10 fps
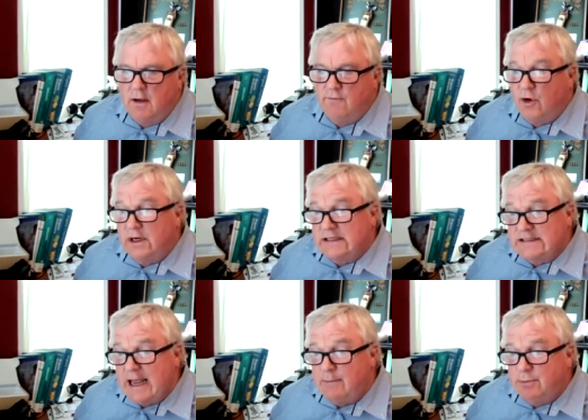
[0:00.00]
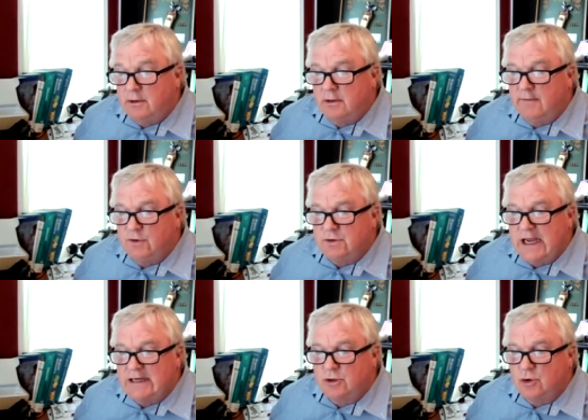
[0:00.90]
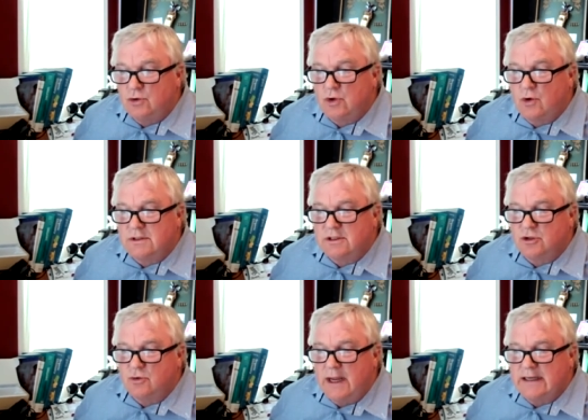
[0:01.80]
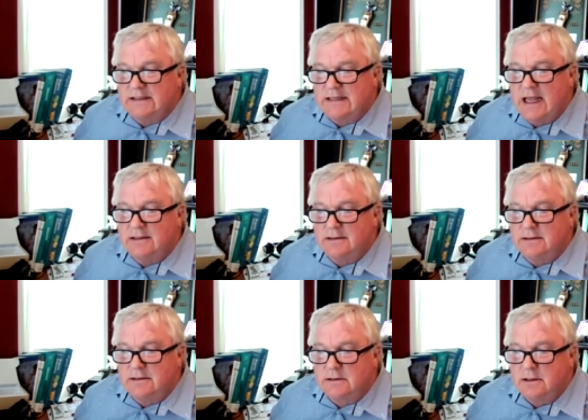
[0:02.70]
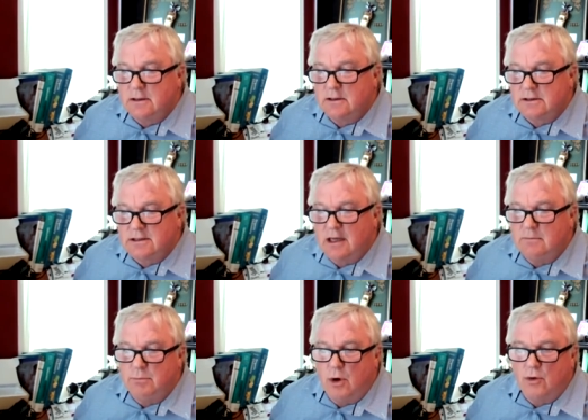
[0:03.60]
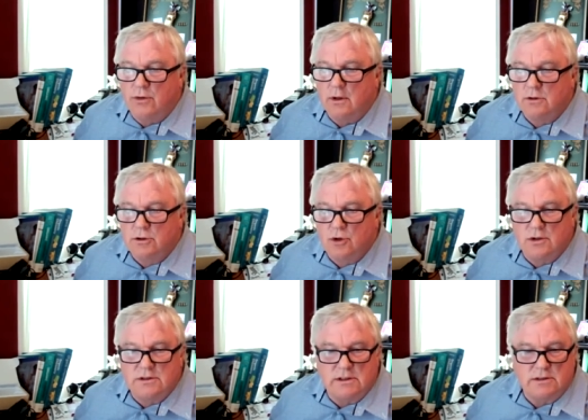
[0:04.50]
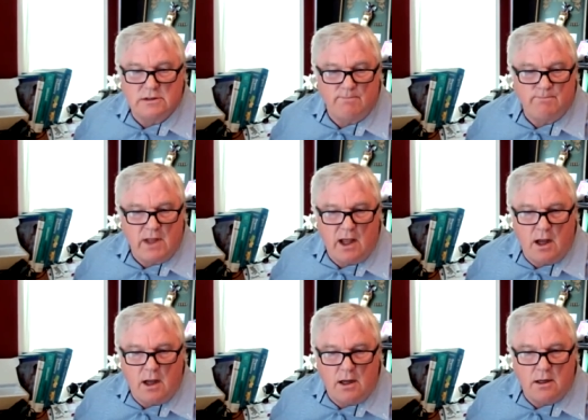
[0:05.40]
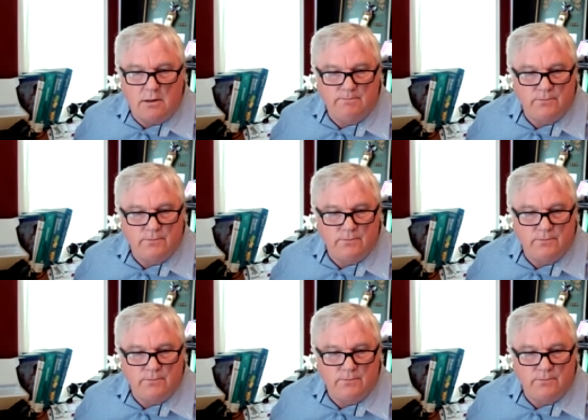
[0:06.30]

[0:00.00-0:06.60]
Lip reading: For an example, if you take two sources to make a sentence, cite both sources. I'll